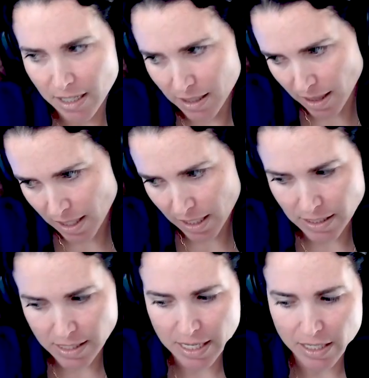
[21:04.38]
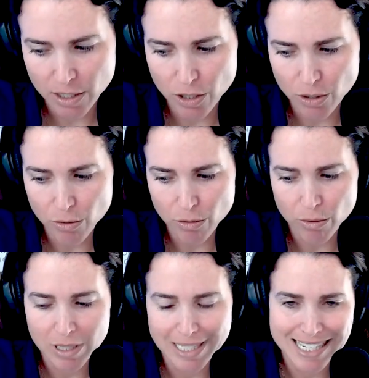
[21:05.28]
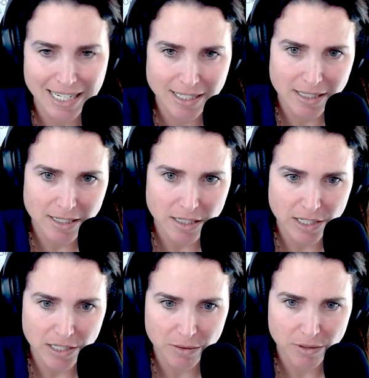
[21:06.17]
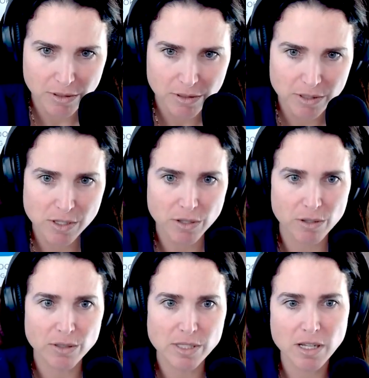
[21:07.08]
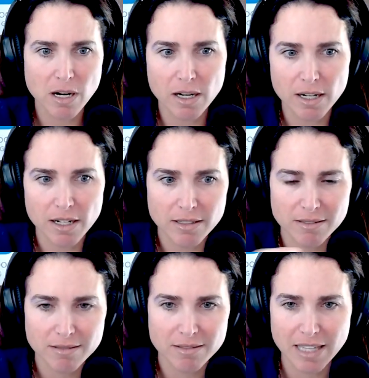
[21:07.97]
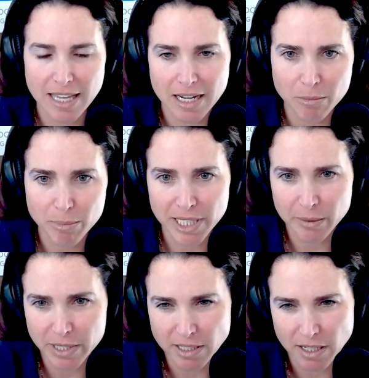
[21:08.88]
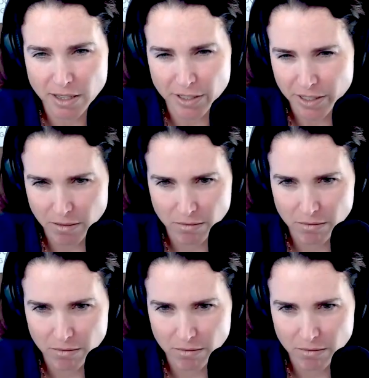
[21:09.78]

on the things that you intended to do. So those are, they accompany one another, no?